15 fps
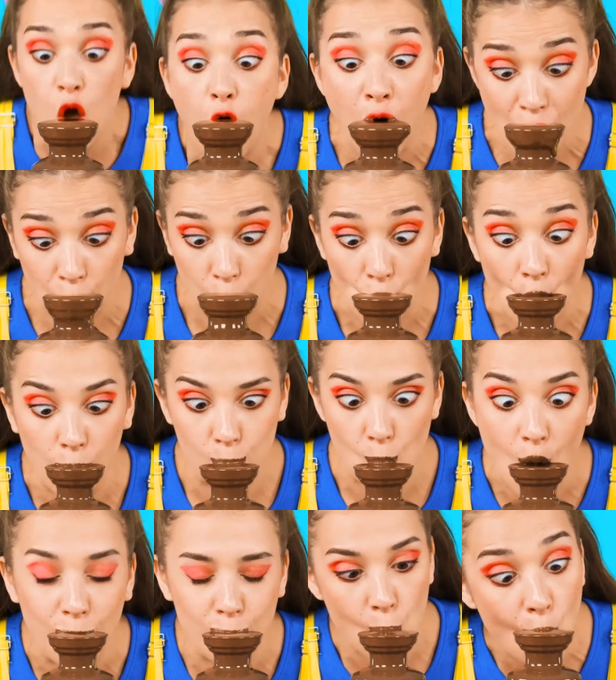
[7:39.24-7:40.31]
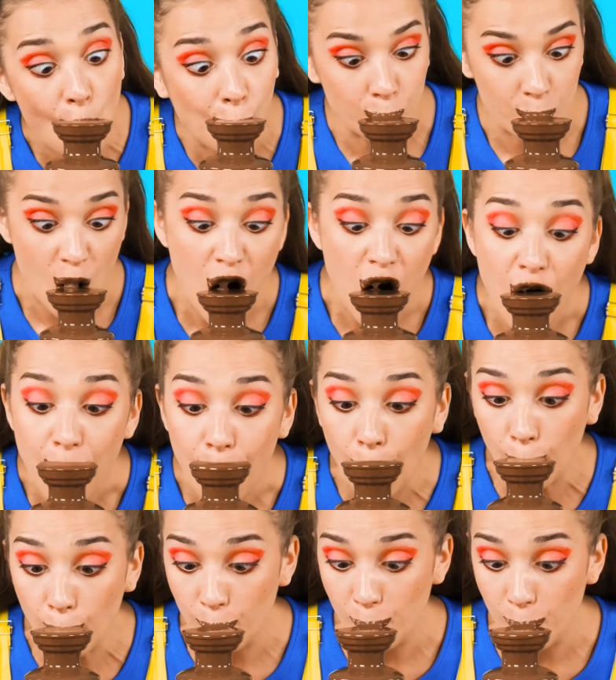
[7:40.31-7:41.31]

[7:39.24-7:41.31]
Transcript: Sorry, Mia, but I can't wait.